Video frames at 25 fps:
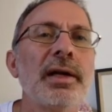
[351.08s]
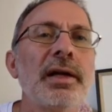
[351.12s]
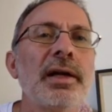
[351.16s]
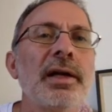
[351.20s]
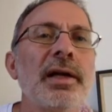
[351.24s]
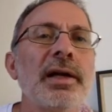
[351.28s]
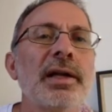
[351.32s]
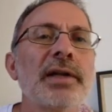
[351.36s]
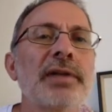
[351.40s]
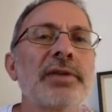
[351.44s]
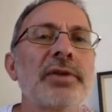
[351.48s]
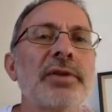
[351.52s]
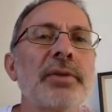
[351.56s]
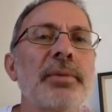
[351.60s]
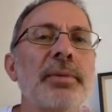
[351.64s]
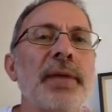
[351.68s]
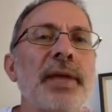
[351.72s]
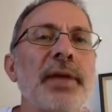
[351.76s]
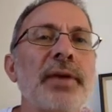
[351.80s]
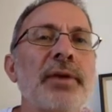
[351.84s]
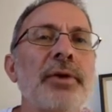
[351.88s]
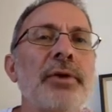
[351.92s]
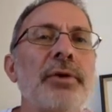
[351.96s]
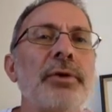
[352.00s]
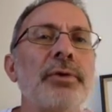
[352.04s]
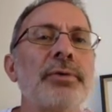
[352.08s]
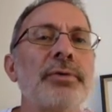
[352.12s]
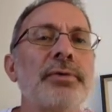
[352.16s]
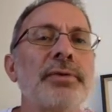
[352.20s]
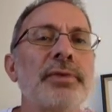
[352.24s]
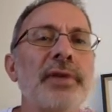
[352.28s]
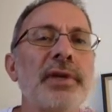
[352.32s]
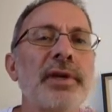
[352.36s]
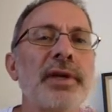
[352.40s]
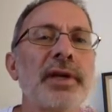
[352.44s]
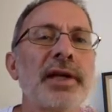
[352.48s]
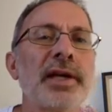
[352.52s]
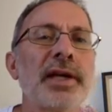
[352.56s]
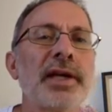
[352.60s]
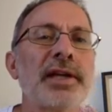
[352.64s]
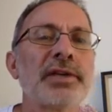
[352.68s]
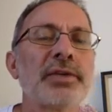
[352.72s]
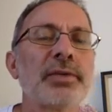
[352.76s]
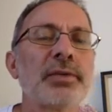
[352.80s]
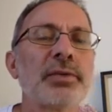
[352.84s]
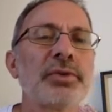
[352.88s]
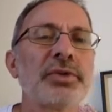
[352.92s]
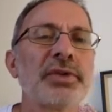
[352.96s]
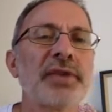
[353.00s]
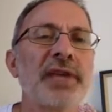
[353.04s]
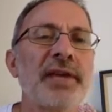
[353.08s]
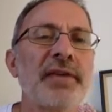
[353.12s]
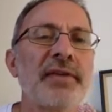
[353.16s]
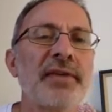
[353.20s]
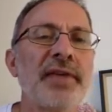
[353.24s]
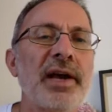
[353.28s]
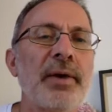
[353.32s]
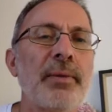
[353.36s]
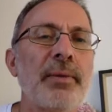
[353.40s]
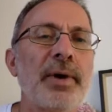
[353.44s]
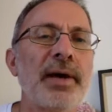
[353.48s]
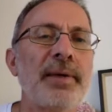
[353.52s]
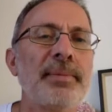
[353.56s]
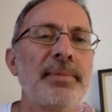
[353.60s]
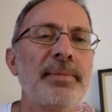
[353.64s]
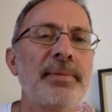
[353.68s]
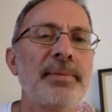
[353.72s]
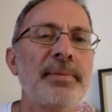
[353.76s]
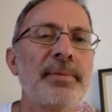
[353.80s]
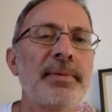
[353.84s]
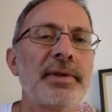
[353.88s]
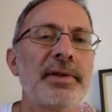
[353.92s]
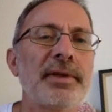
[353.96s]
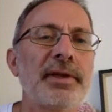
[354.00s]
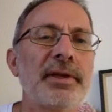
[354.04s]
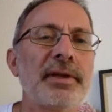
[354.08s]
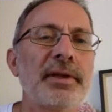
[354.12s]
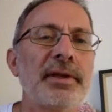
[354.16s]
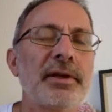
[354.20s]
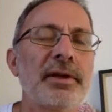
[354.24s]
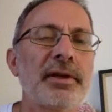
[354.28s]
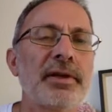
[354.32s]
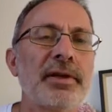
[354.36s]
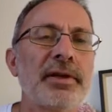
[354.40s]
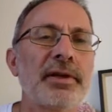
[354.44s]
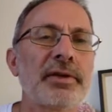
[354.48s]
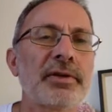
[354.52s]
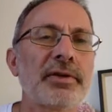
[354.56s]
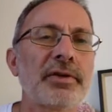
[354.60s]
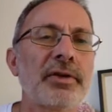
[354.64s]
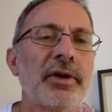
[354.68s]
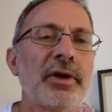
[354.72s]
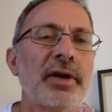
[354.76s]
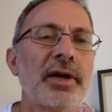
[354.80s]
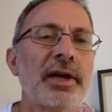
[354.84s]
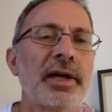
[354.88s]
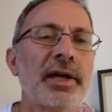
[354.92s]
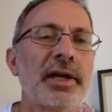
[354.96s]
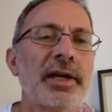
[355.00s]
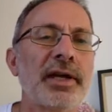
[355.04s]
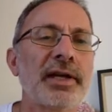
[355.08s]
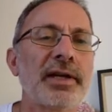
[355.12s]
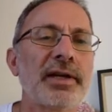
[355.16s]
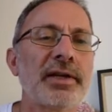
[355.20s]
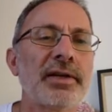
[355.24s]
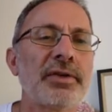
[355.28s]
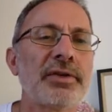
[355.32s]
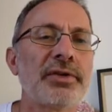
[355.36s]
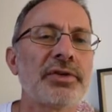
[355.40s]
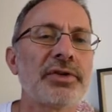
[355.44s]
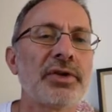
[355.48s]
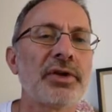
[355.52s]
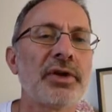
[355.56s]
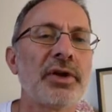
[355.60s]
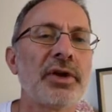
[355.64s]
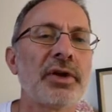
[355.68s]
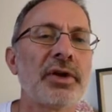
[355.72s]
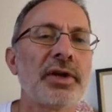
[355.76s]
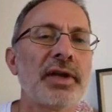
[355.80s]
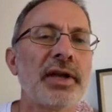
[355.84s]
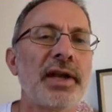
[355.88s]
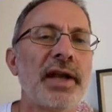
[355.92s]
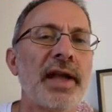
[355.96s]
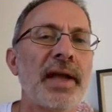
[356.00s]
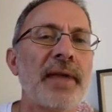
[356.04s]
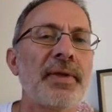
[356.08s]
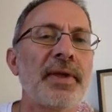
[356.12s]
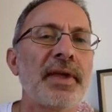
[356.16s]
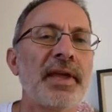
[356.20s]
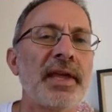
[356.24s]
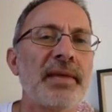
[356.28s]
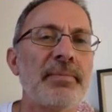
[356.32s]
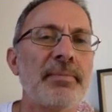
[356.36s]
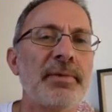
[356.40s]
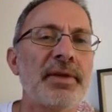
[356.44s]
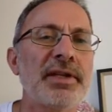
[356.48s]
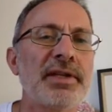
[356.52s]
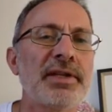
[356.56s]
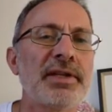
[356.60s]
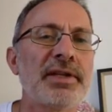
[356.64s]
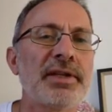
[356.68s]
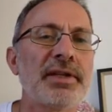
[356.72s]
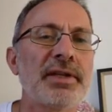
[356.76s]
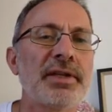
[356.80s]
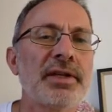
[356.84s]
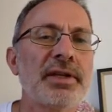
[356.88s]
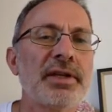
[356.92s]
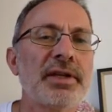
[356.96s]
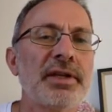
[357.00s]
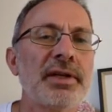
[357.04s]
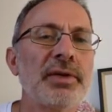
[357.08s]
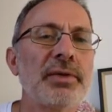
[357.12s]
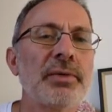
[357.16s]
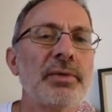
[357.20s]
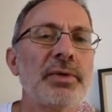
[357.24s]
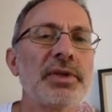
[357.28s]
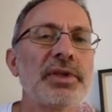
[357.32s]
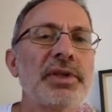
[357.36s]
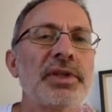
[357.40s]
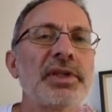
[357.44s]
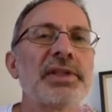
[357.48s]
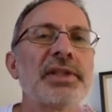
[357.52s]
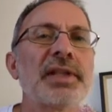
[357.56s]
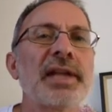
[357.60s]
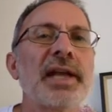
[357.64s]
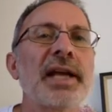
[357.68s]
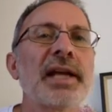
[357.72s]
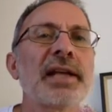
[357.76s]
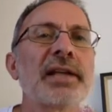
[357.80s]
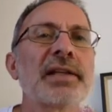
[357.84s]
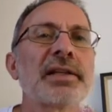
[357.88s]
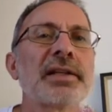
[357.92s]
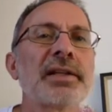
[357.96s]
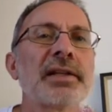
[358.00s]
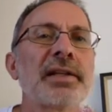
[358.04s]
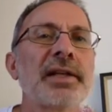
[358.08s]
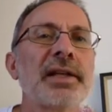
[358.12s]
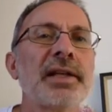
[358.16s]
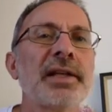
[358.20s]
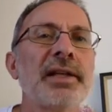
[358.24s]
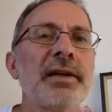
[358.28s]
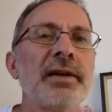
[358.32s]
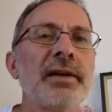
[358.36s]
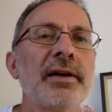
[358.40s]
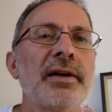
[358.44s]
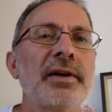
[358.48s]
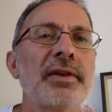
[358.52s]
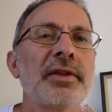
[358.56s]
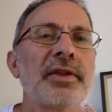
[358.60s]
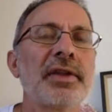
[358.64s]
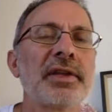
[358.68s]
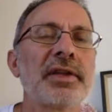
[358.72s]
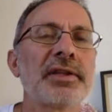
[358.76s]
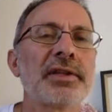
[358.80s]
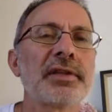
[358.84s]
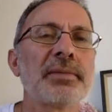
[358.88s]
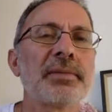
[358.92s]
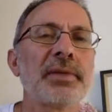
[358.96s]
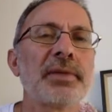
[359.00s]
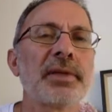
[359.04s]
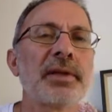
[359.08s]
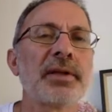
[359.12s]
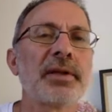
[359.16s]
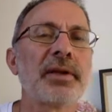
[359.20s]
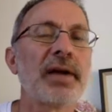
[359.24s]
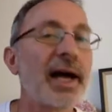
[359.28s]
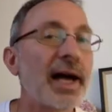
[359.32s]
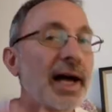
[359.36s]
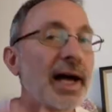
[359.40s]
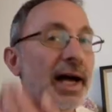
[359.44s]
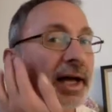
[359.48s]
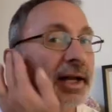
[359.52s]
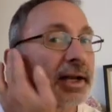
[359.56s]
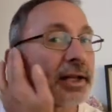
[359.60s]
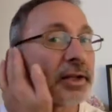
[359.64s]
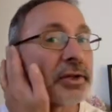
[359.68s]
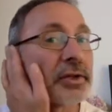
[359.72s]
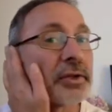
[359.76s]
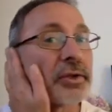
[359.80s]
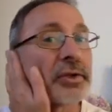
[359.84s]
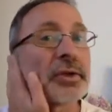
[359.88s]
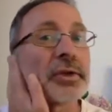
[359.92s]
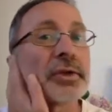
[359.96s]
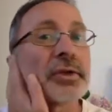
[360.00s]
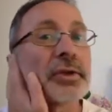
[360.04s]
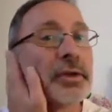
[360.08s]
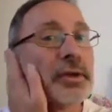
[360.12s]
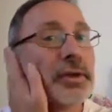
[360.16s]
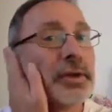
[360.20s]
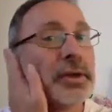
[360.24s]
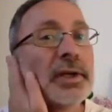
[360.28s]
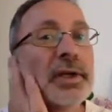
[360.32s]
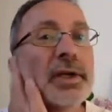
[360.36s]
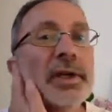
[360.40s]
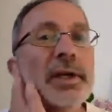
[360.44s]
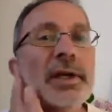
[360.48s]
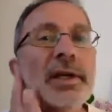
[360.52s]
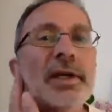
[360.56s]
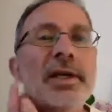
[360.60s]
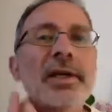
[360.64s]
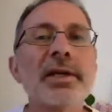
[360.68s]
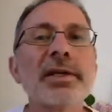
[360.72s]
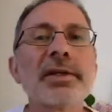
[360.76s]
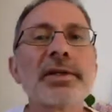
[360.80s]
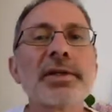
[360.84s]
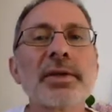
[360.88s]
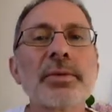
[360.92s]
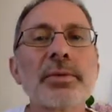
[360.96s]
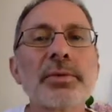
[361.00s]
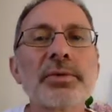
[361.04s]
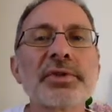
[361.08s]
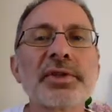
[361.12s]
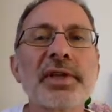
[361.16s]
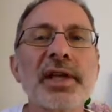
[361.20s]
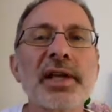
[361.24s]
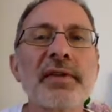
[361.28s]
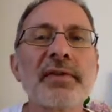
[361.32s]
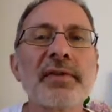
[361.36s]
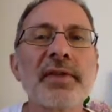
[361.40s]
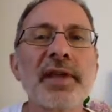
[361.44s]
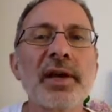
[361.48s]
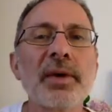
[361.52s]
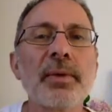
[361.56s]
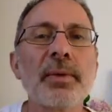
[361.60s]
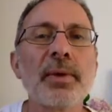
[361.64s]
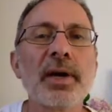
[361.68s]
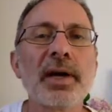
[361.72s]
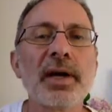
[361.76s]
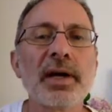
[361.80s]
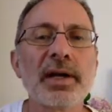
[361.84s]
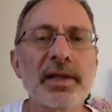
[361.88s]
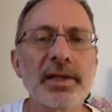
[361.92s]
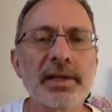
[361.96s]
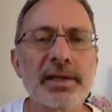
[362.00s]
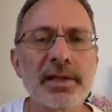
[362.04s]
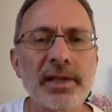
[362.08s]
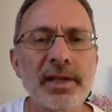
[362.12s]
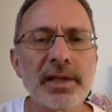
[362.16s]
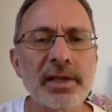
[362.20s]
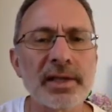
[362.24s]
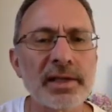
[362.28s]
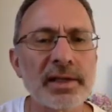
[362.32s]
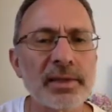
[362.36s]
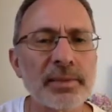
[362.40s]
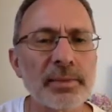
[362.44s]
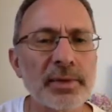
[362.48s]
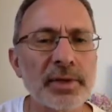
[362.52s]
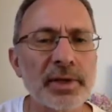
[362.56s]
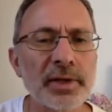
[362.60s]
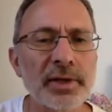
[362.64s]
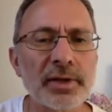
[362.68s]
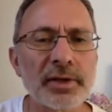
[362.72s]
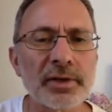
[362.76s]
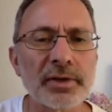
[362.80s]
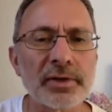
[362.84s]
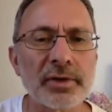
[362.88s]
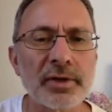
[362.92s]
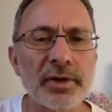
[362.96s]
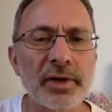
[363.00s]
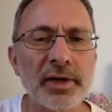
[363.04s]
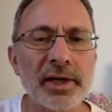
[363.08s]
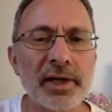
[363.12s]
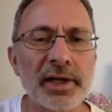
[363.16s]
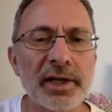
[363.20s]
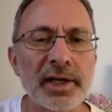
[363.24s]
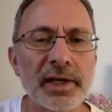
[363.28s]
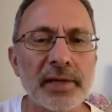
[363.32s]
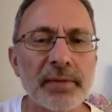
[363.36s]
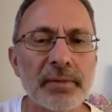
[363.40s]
That's not bad at all. Okay, so we'll save that one, and then I'm going to try using it on another image, which is actually, I think, it's going to be a lot harder to do. So we'll save that one, and then we're going to try and get